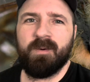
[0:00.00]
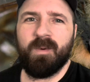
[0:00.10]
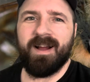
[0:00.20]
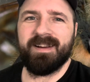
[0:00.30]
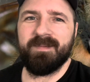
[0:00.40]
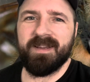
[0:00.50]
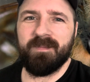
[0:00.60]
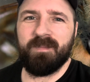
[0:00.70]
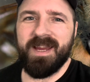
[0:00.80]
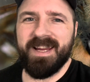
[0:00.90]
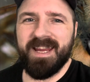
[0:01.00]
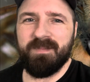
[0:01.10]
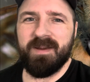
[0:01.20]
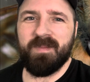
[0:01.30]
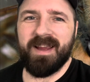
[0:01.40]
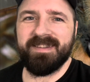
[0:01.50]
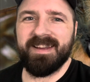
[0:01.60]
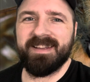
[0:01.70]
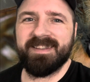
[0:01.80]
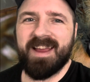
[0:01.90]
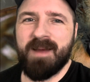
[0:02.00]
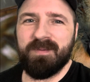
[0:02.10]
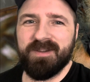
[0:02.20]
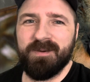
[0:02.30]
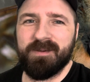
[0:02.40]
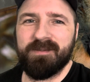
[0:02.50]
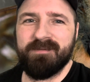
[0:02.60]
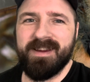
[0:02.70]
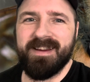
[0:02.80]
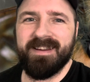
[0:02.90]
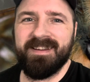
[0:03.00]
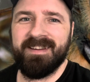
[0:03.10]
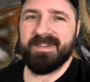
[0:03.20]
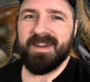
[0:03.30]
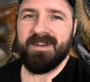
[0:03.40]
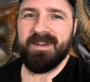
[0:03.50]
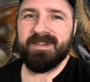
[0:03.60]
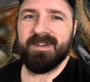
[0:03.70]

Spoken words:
Welcome to Beekeeping Basics, Episode 3, series